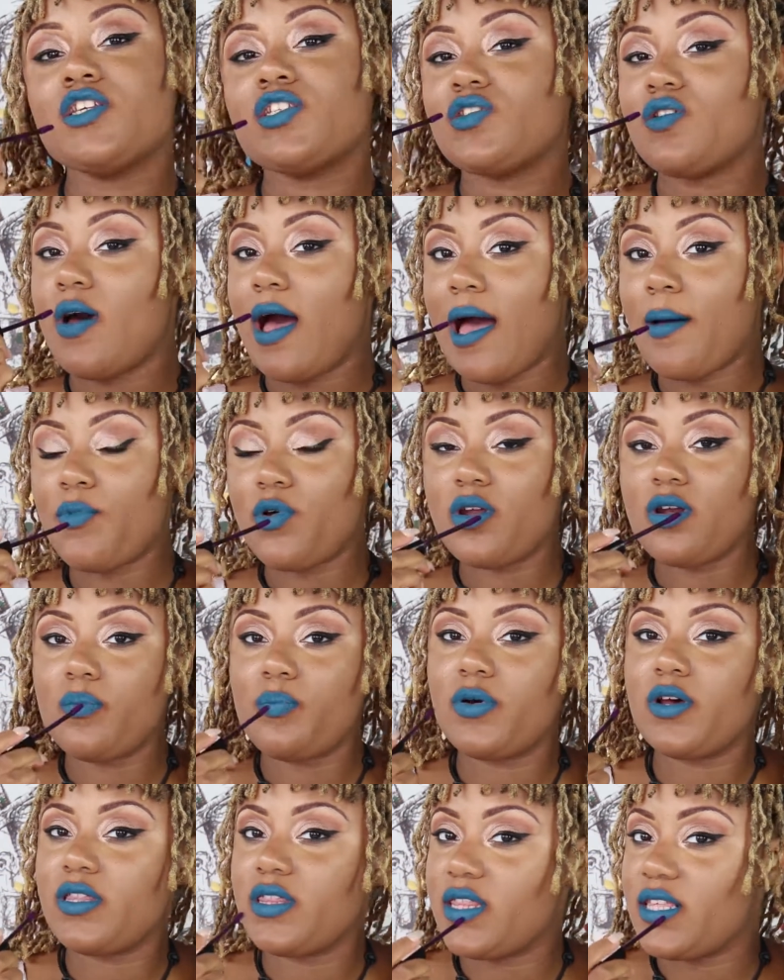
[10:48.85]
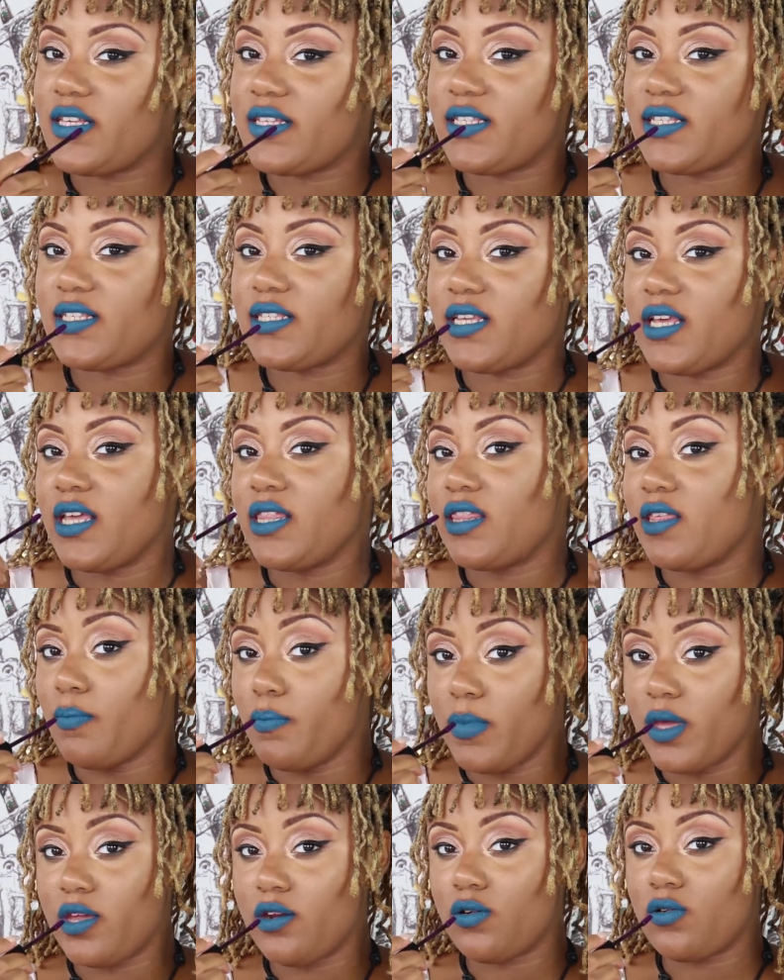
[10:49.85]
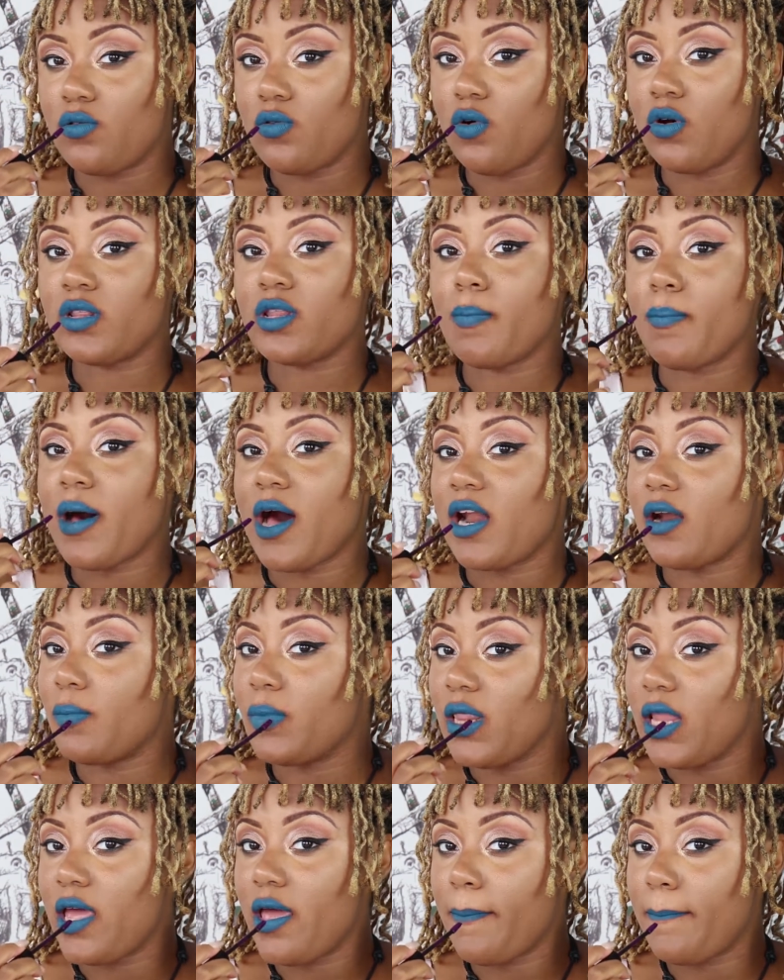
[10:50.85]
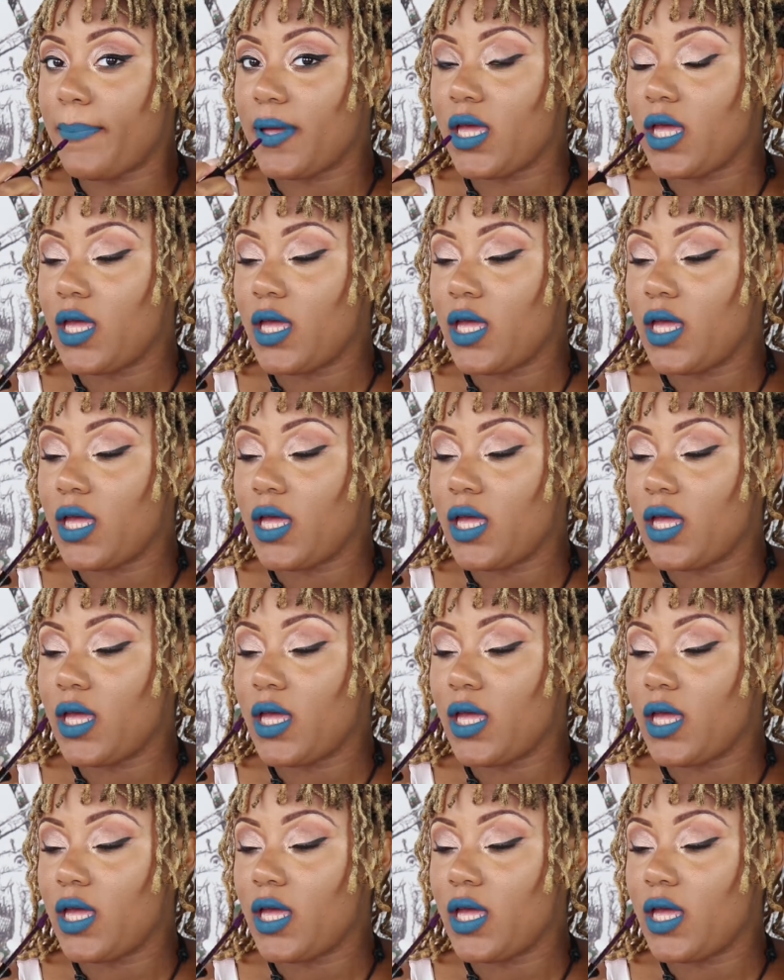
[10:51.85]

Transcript: So I'm gonna put this in the middle on the bottom lip